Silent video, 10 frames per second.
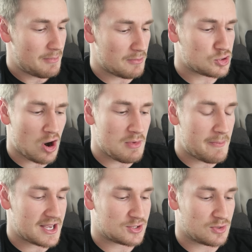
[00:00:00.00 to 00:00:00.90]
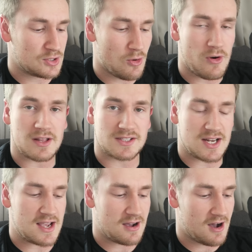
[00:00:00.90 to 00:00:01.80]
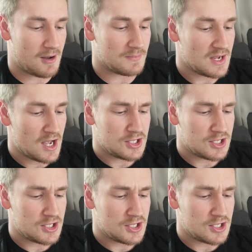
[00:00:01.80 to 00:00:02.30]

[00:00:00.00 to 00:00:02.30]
but I'm trying my best to ignore it and stay calm,